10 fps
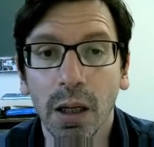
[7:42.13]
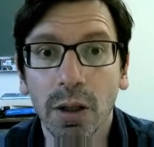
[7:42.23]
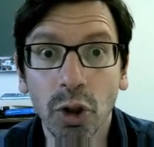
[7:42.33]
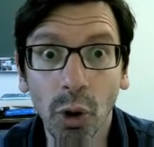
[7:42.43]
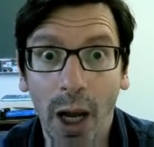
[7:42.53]

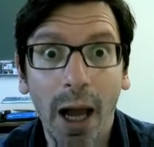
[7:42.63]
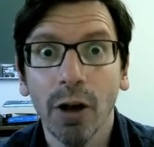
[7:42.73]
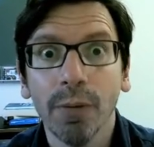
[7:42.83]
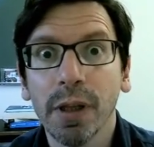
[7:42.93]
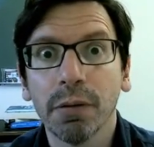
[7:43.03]
So I
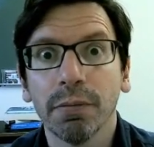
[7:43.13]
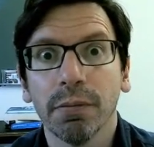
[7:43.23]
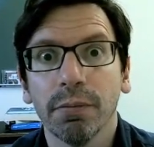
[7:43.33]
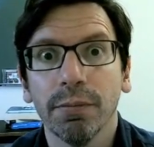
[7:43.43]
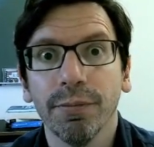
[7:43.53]
hope
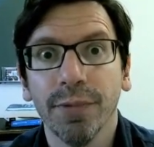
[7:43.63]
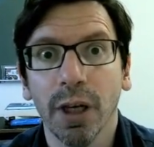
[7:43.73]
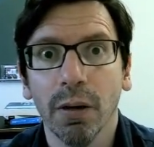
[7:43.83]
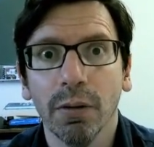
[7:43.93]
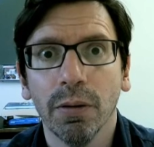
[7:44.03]
this
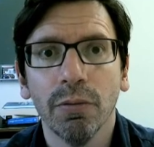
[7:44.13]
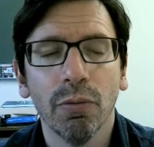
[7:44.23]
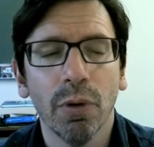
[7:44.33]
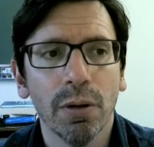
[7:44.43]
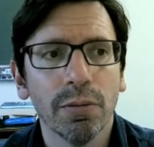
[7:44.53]
video
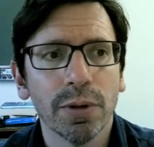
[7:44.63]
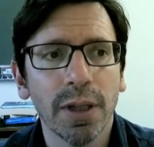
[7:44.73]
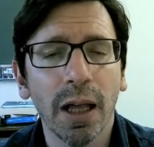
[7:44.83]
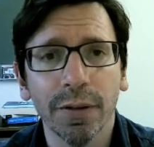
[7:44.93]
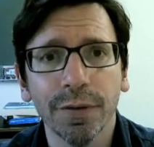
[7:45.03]
was
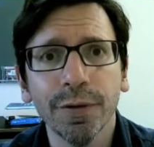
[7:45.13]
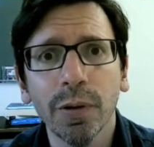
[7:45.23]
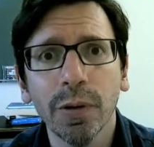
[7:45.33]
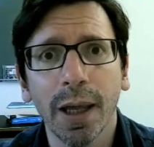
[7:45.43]
helpful,